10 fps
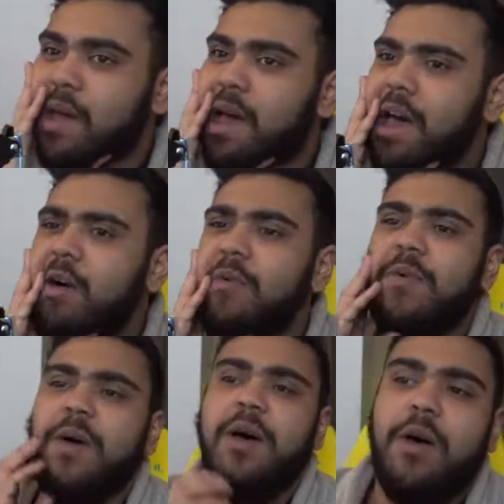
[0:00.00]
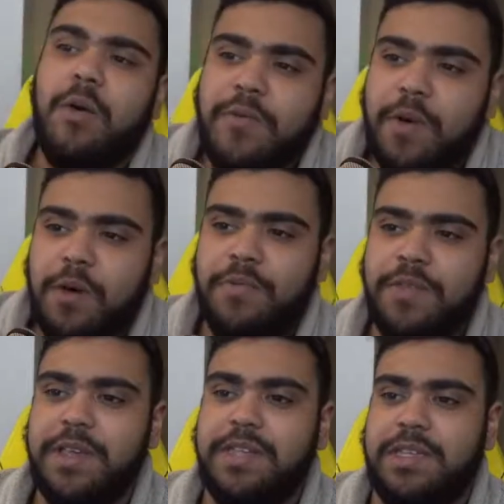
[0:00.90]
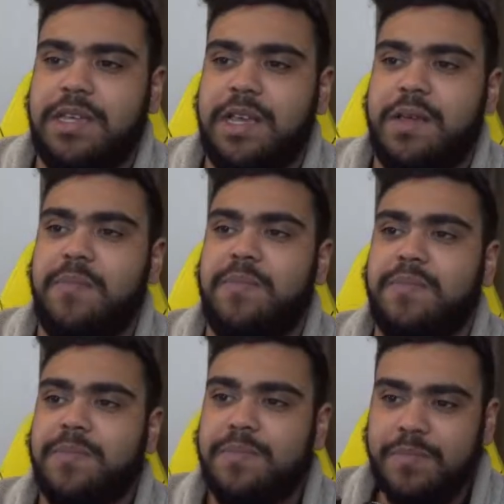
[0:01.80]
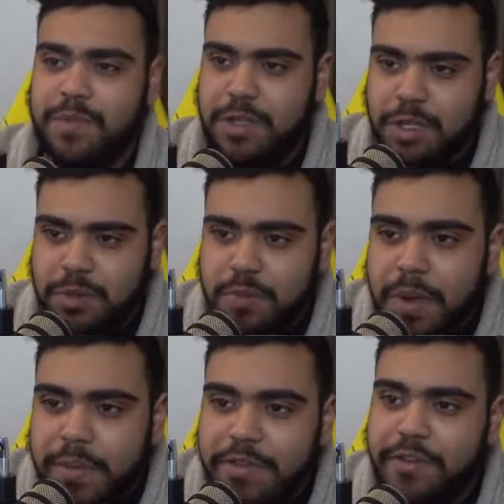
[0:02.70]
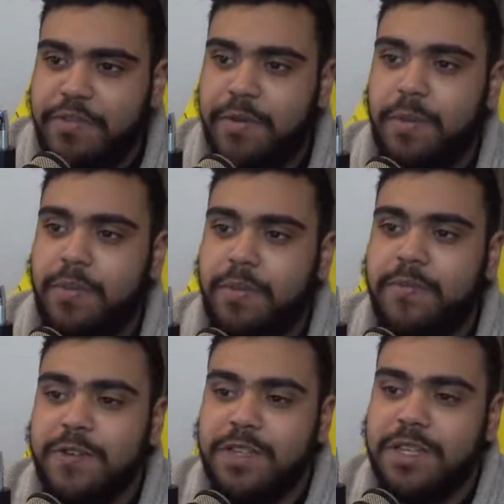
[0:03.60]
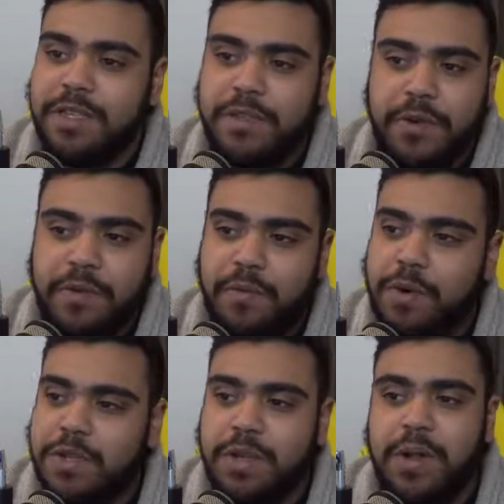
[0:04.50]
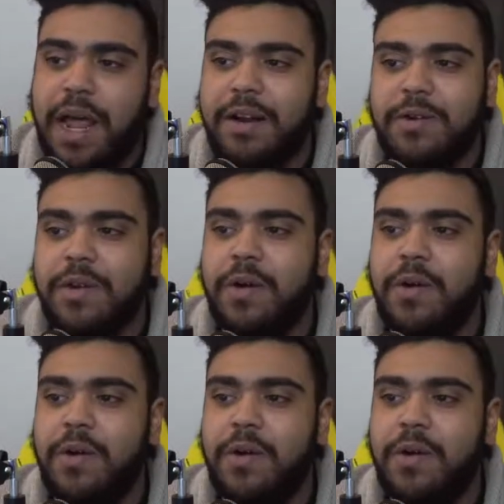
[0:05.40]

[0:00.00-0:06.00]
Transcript: Hopefully it's maybe just for season 3 of Warzone. I don't know.